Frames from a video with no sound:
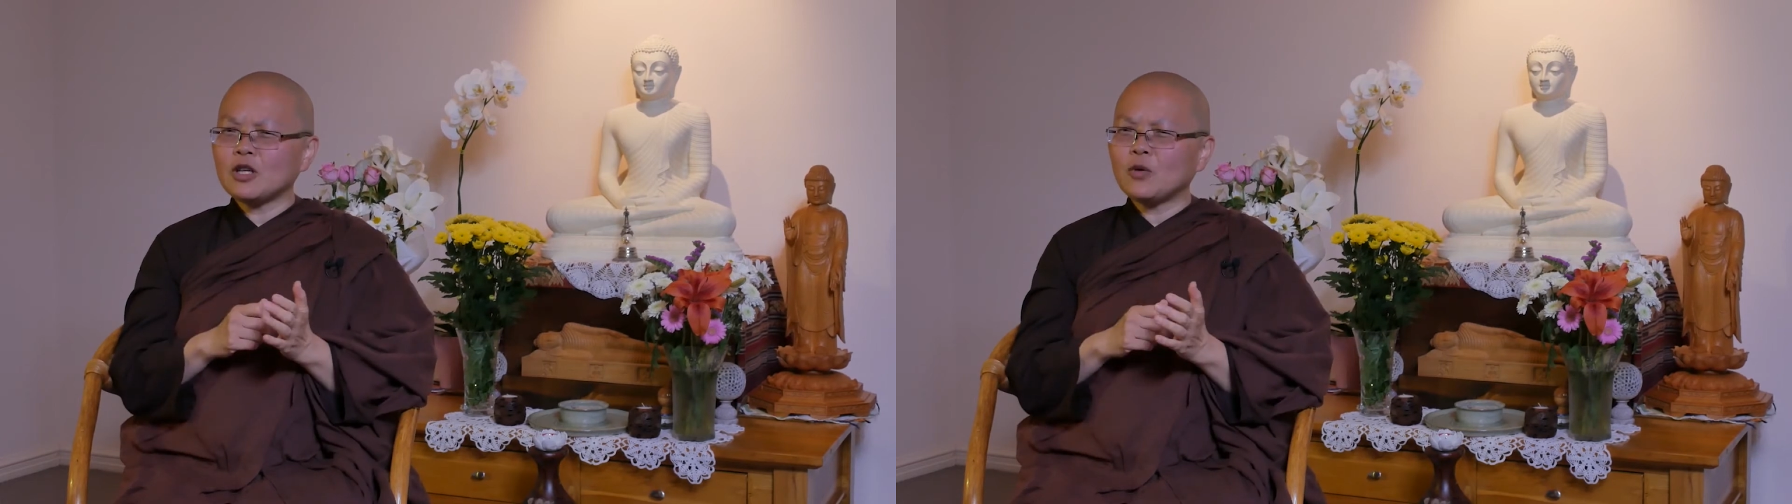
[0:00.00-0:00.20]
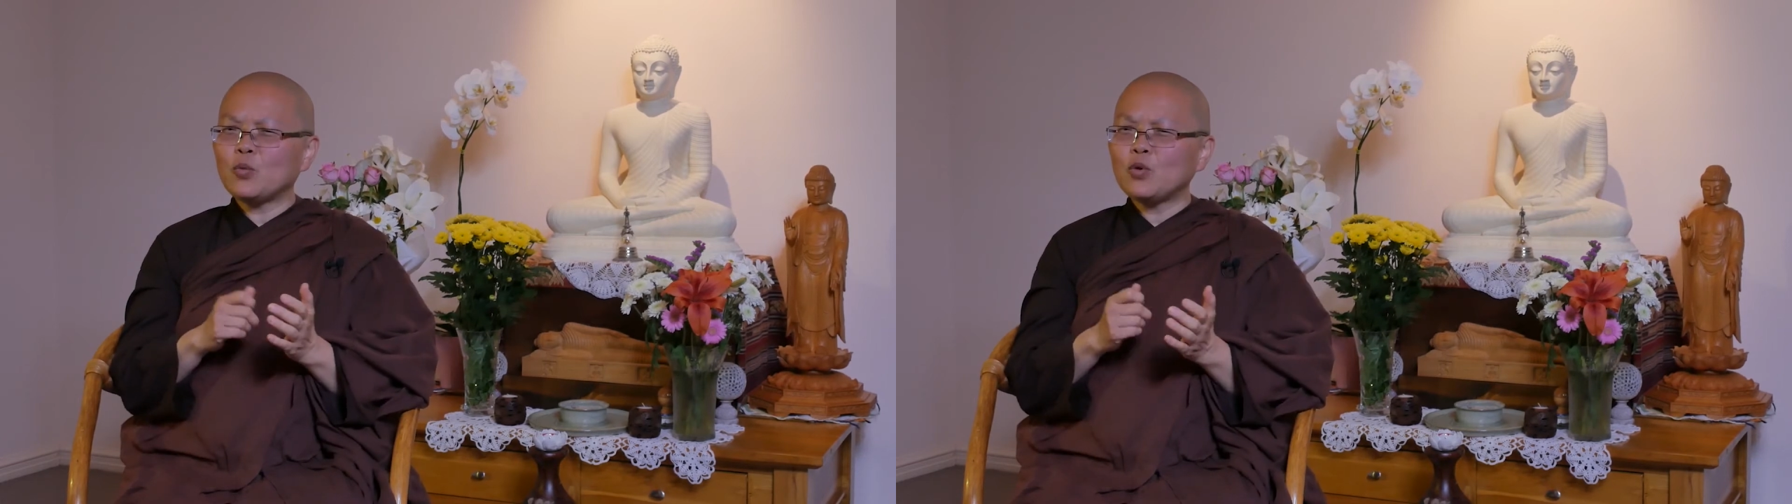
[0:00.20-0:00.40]

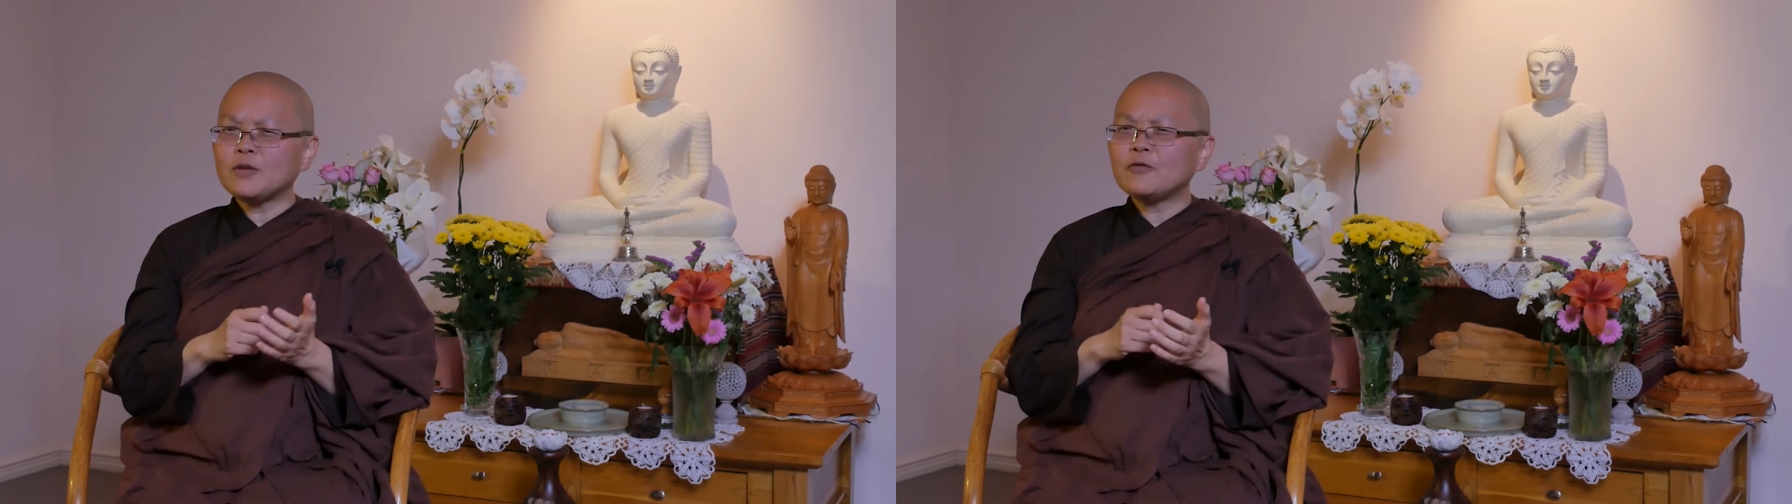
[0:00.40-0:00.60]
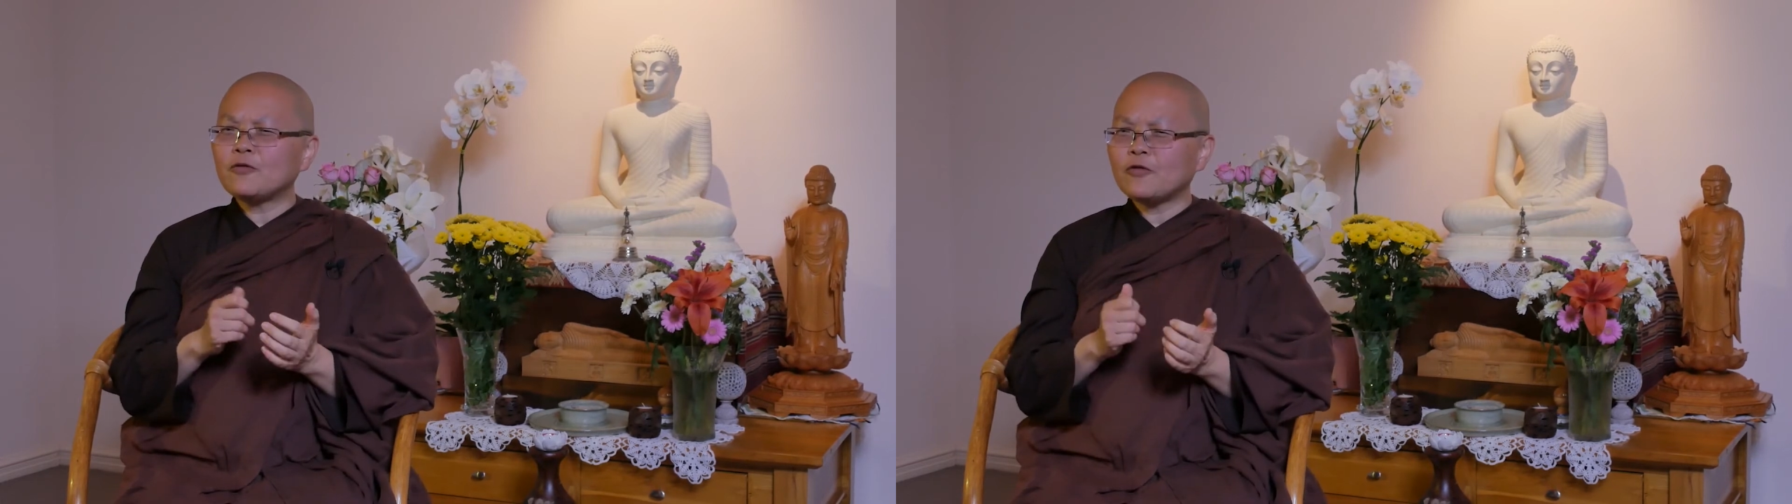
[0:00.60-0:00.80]

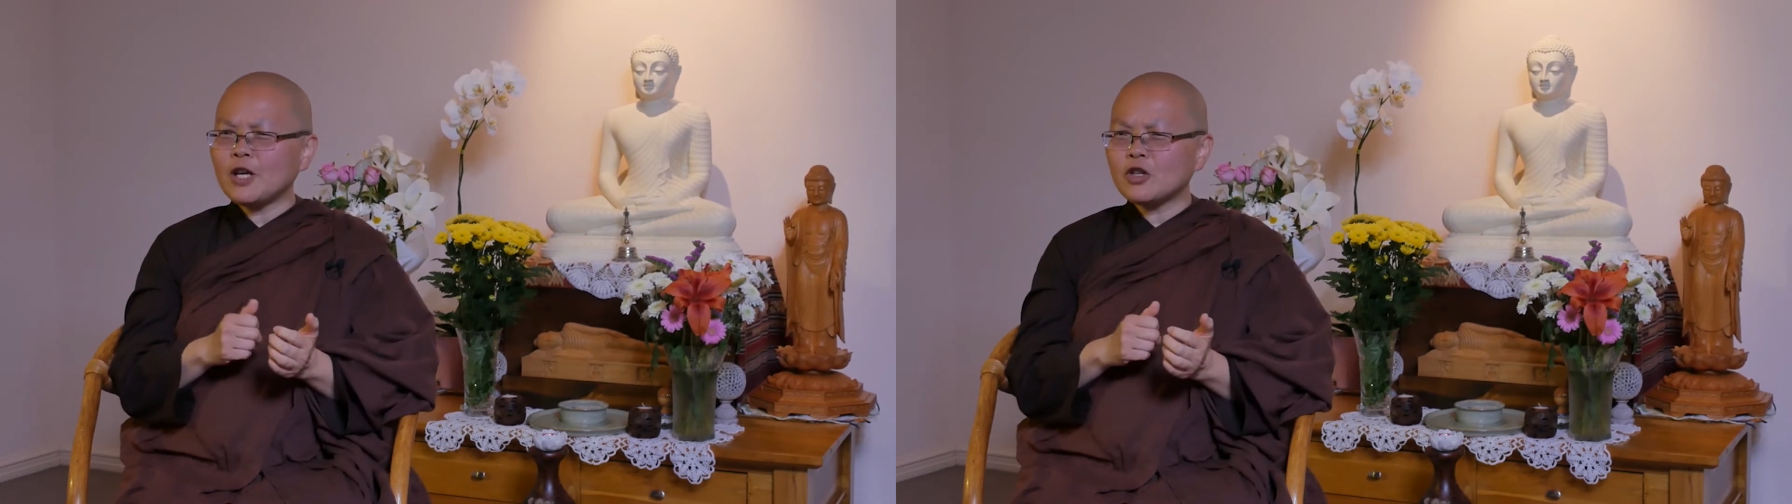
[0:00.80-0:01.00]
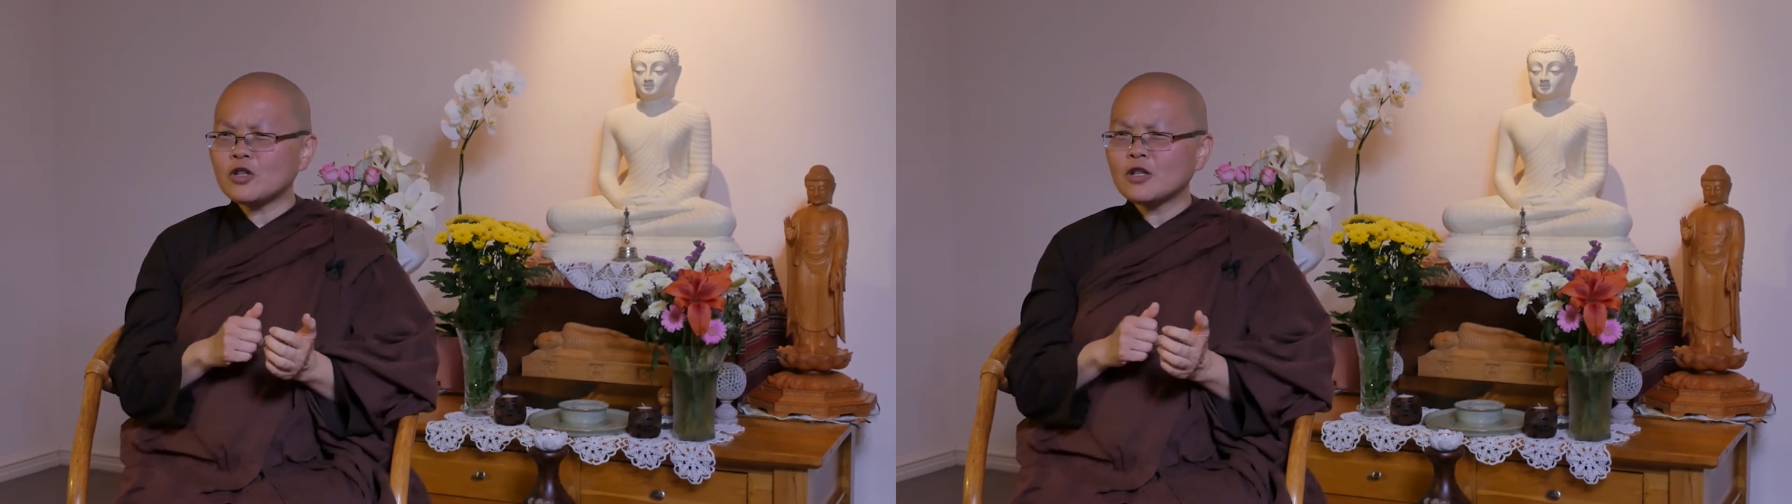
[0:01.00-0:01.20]
wooden
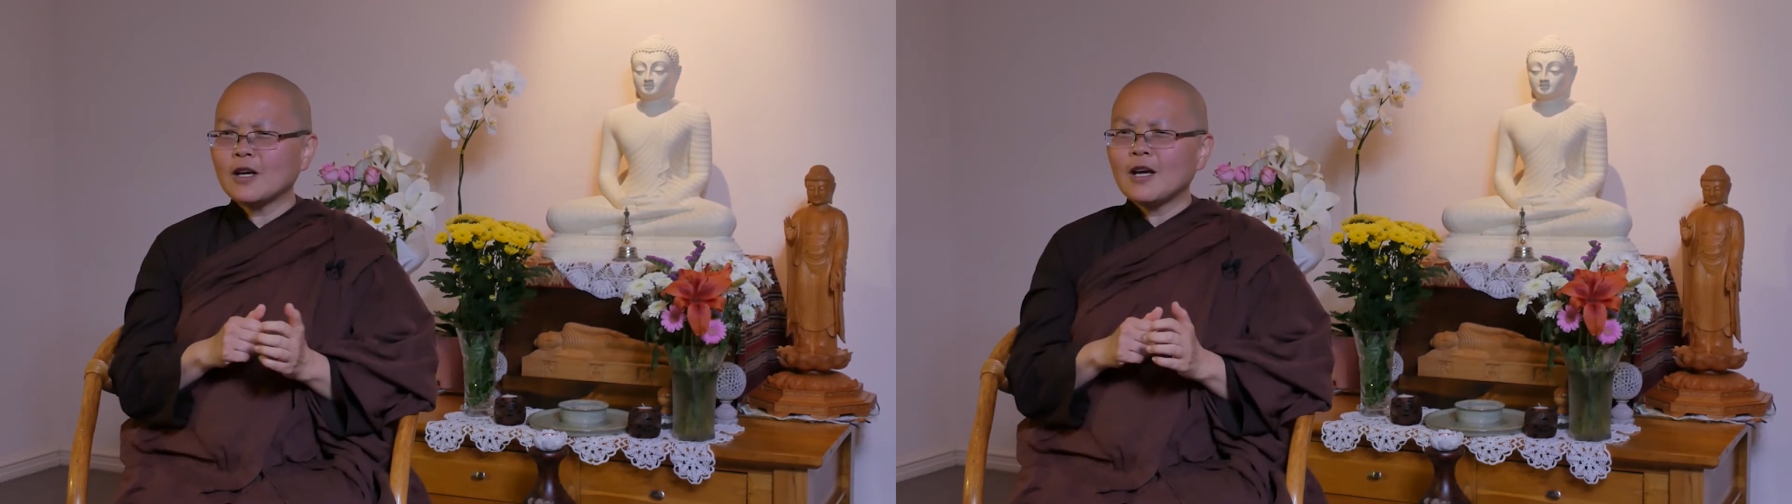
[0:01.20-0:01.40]
fish.